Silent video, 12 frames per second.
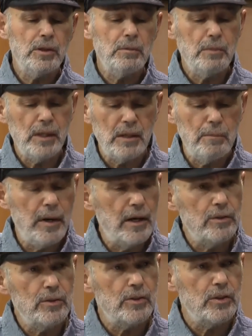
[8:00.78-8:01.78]
can be
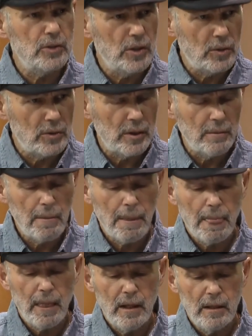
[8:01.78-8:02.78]
compared to the Torah,
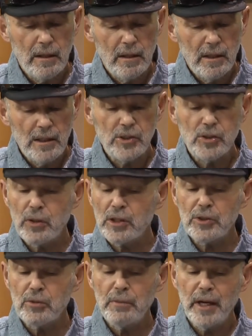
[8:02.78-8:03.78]
an
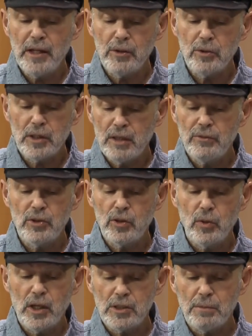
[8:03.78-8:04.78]
instructional manual given
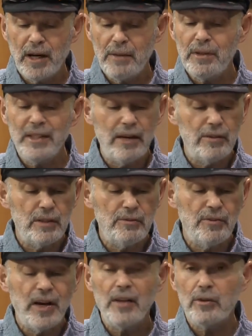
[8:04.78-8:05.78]
to us by a benevolent
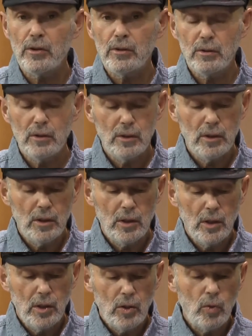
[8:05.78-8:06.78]
Father
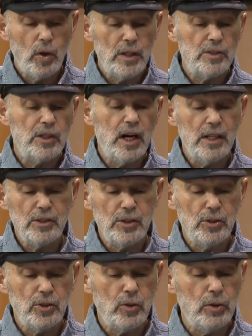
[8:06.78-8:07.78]
who wants us
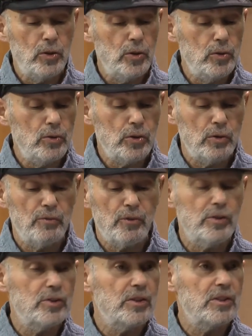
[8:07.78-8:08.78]
to
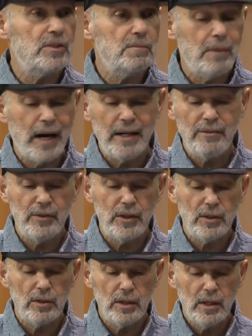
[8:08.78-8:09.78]
traverse this
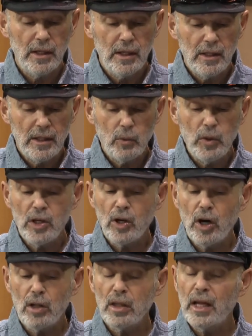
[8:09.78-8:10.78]
minefield that we
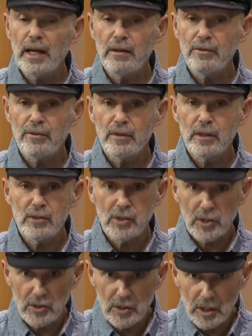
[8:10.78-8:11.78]
call life and
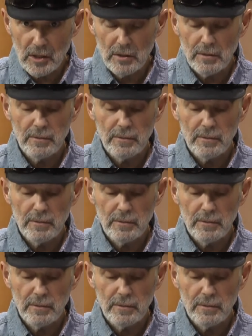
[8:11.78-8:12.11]
succeed.